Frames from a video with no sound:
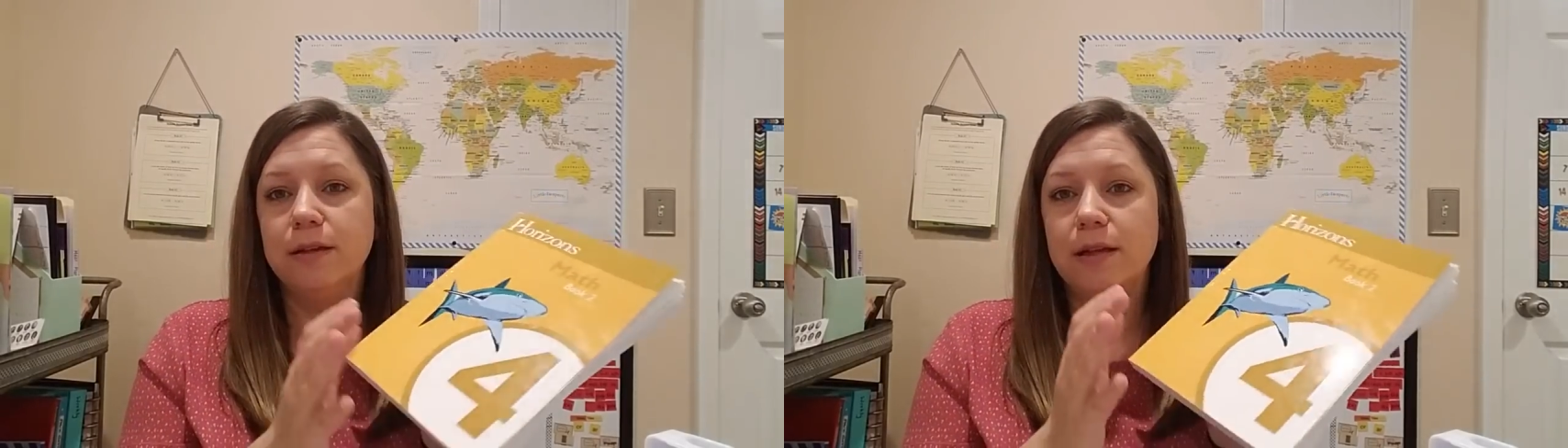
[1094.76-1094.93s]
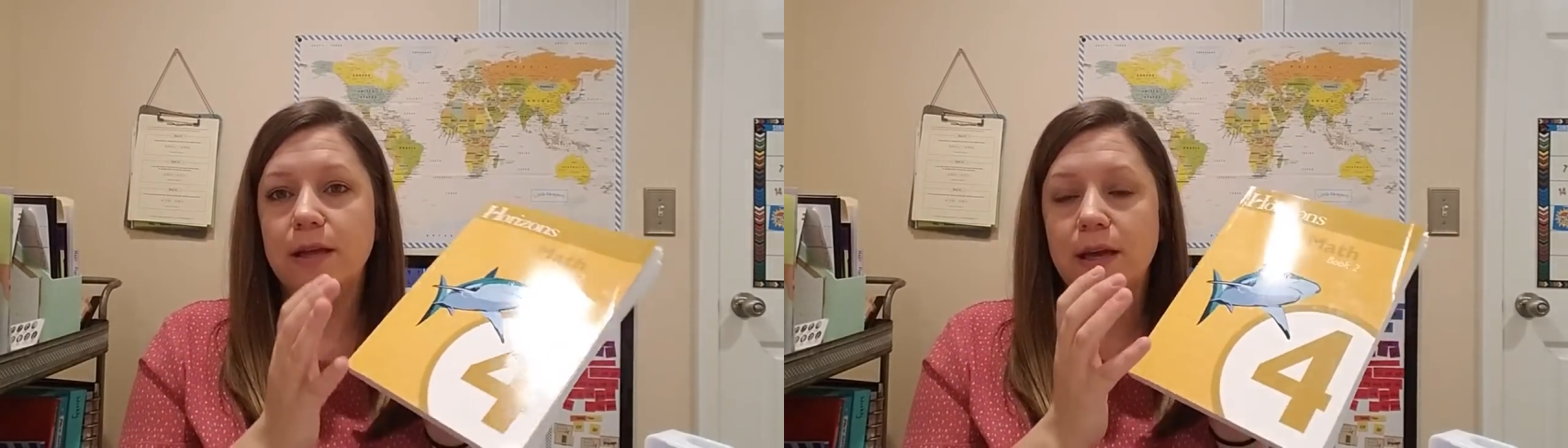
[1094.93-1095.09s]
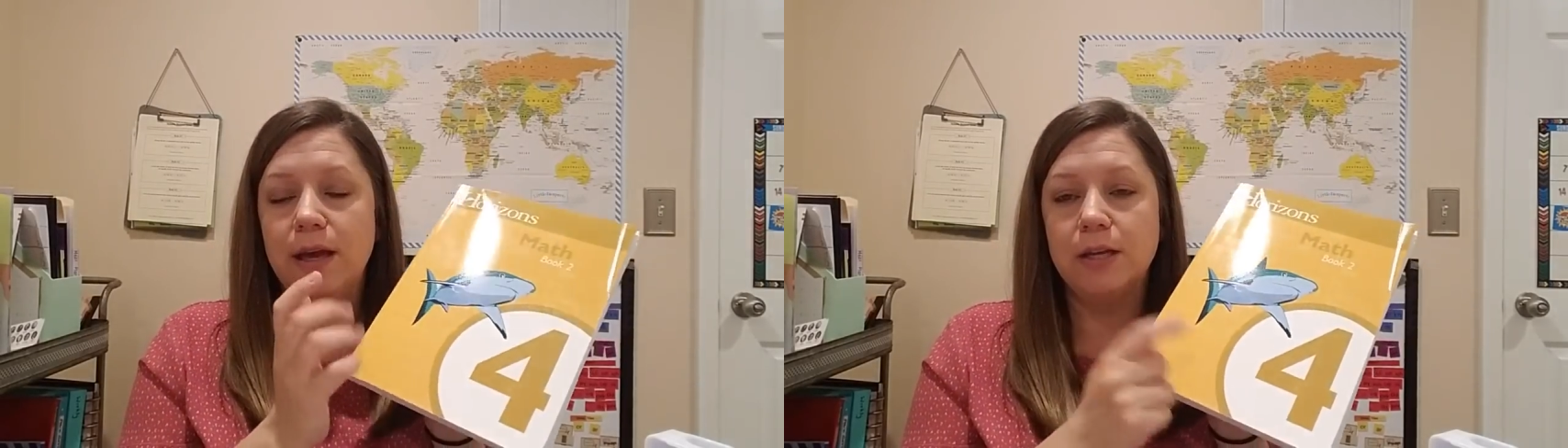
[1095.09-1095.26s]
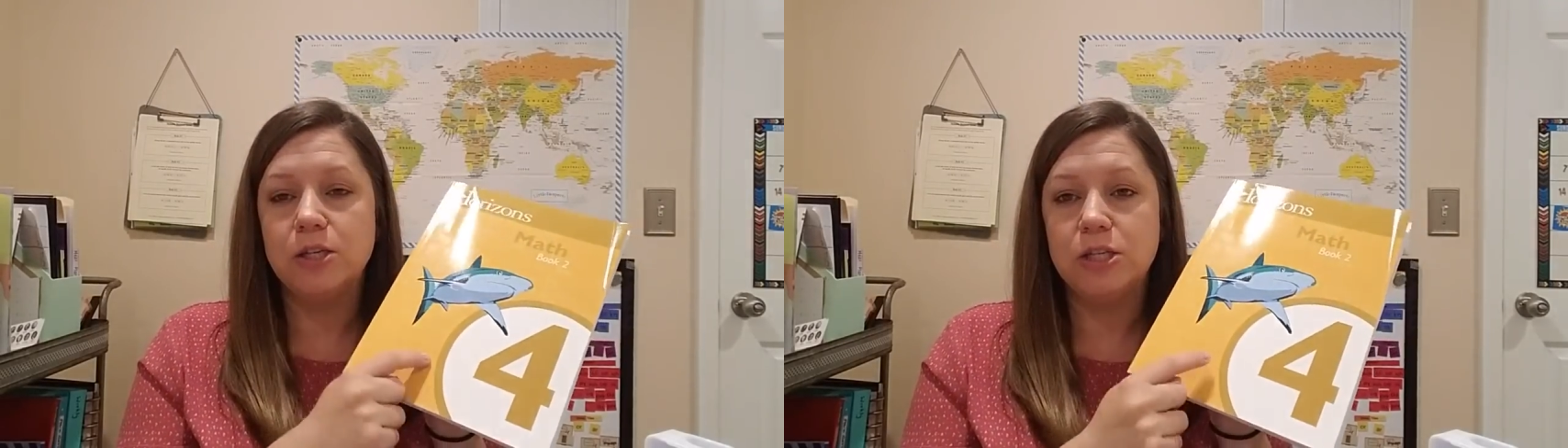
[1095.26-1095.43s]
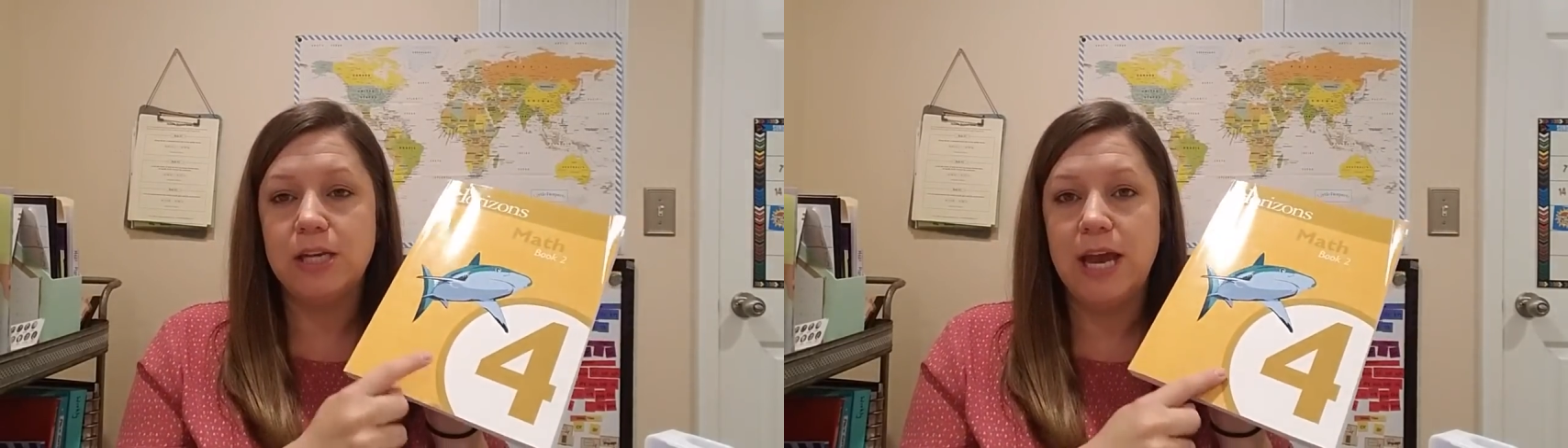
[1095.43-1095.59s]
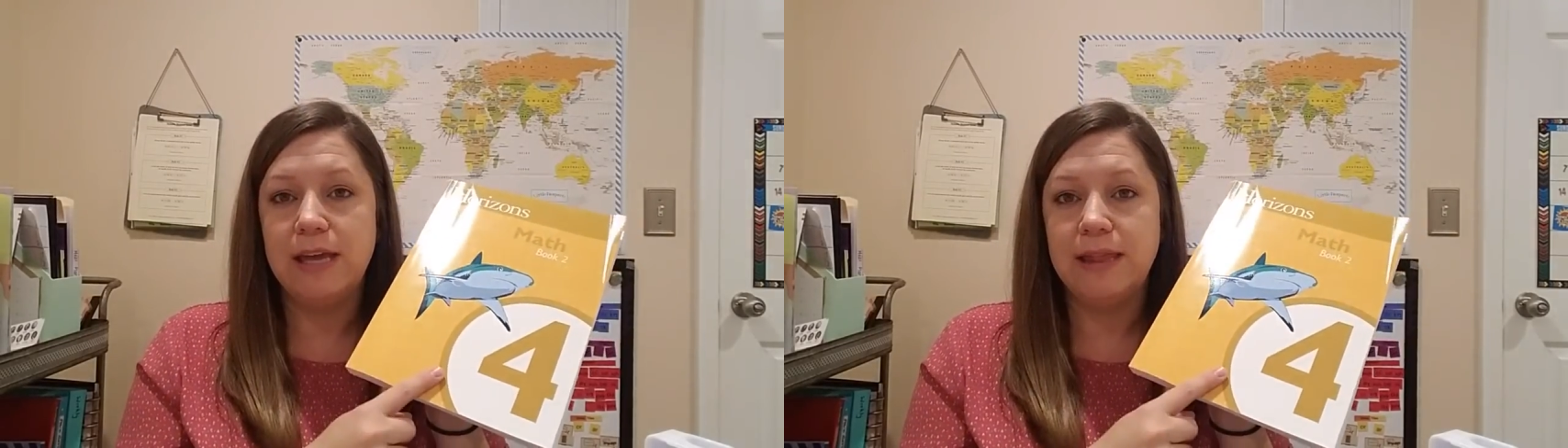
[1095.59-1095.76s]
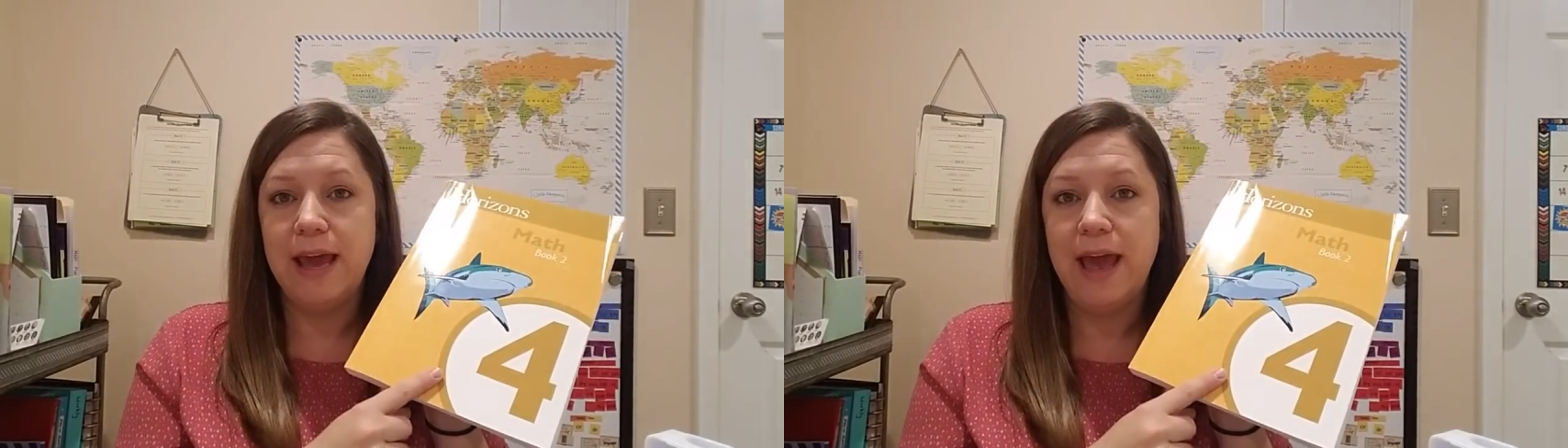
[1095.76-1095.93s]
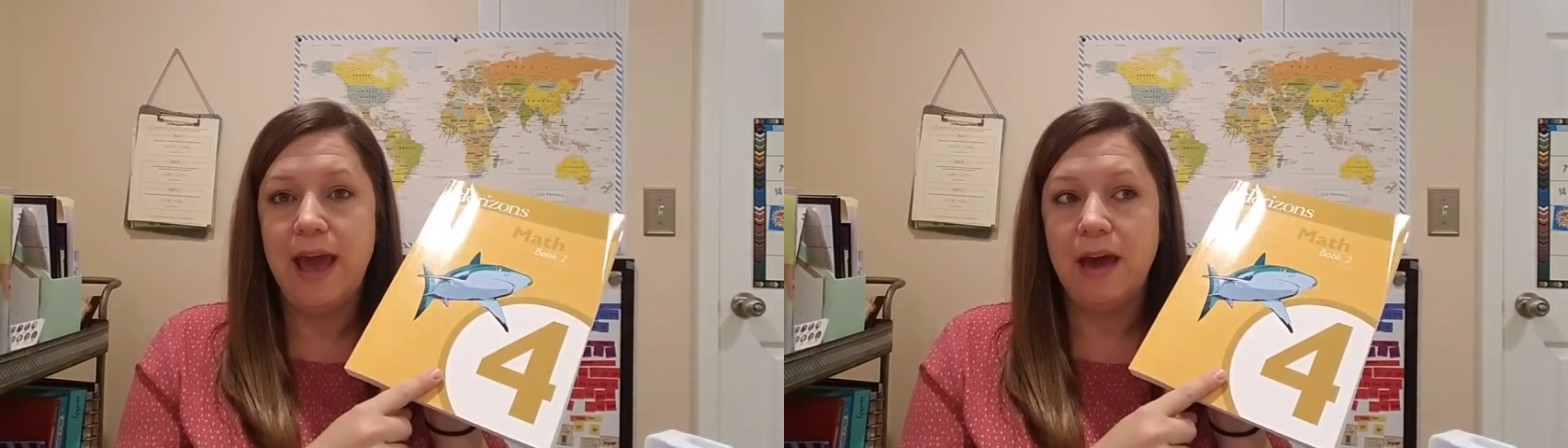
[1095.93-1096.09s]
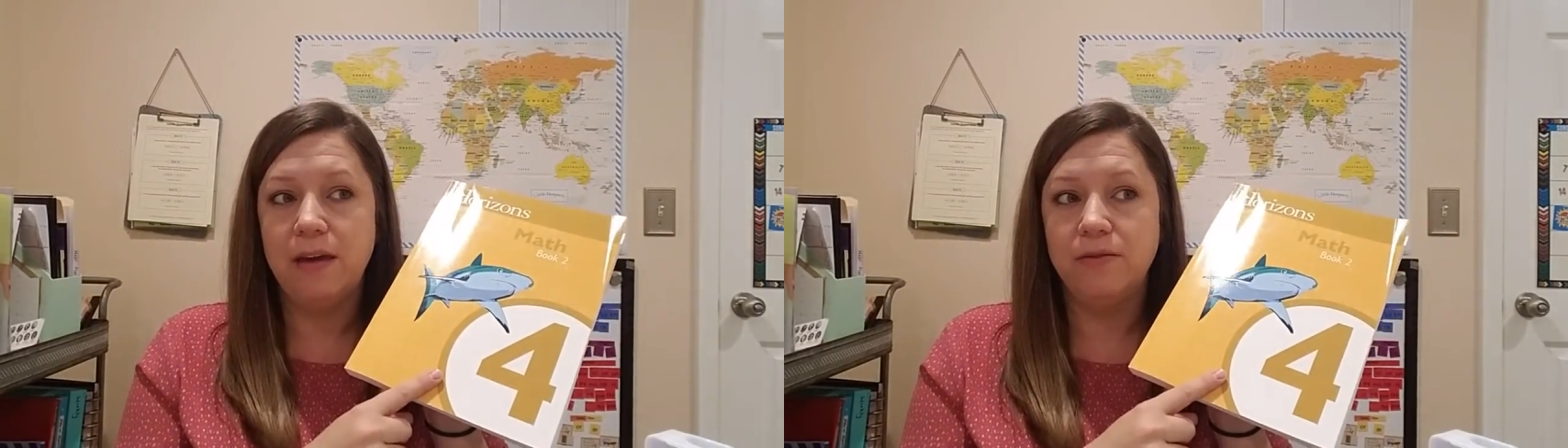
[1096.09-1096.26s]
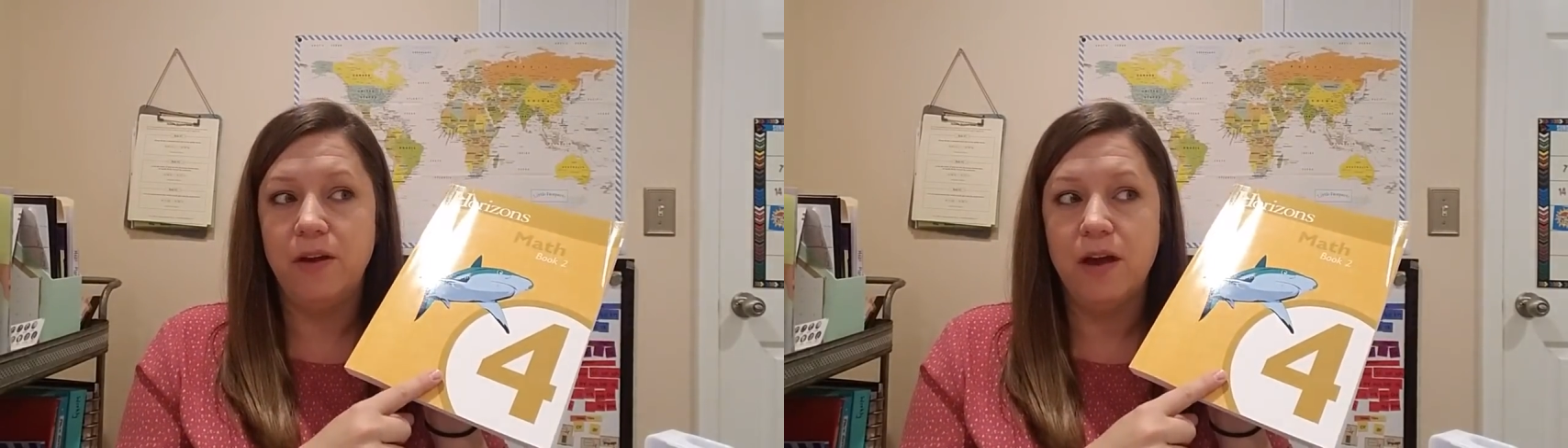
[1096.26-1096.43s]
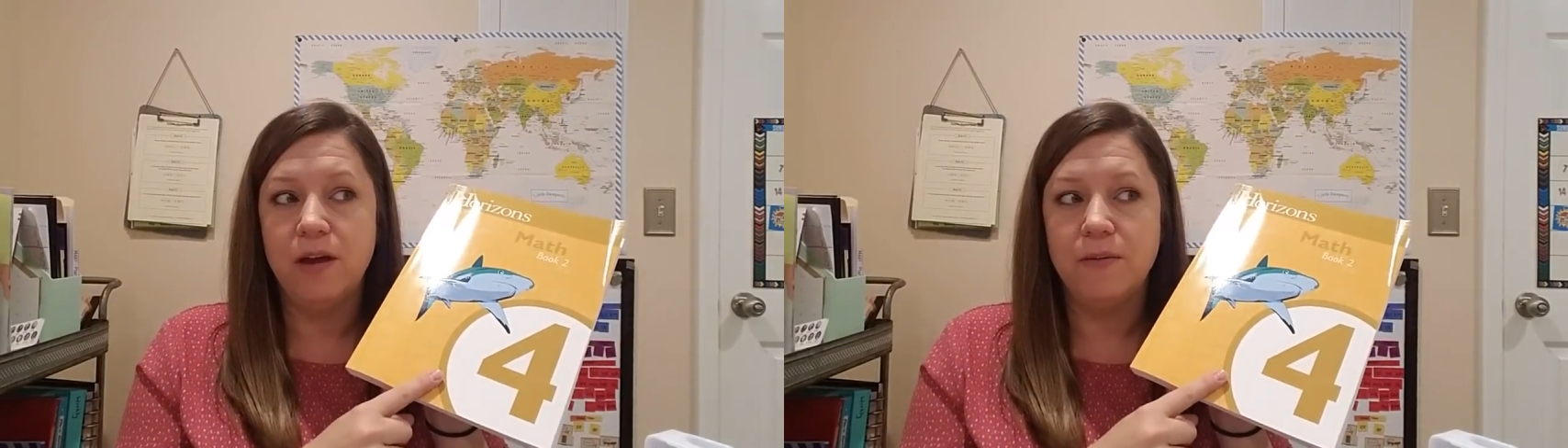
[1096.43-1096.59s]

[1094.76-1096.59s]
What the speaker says: each day they have,